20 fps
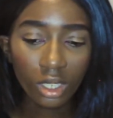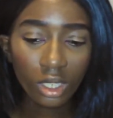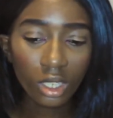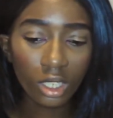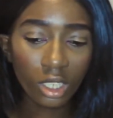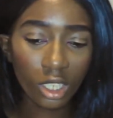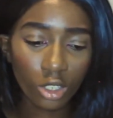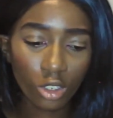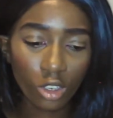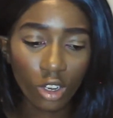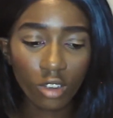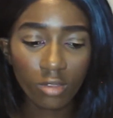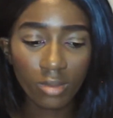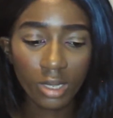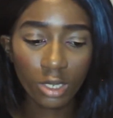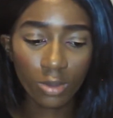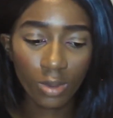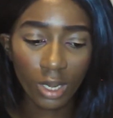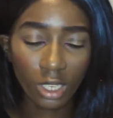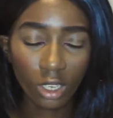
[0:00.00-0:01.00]
they drove me
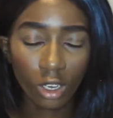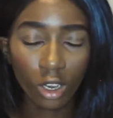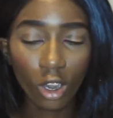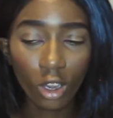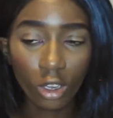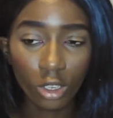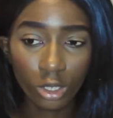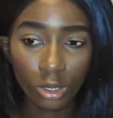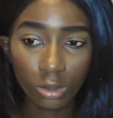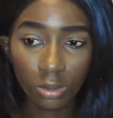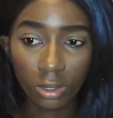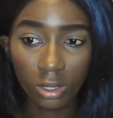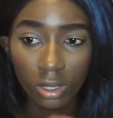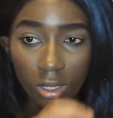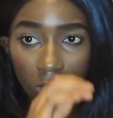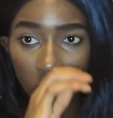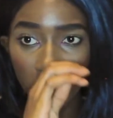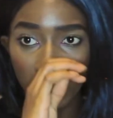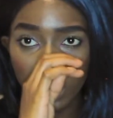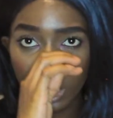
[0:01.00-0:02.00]
to where the coach
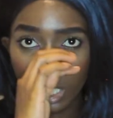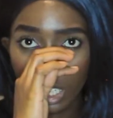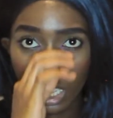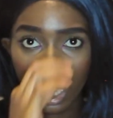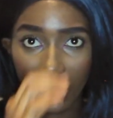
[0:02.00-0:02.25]
was,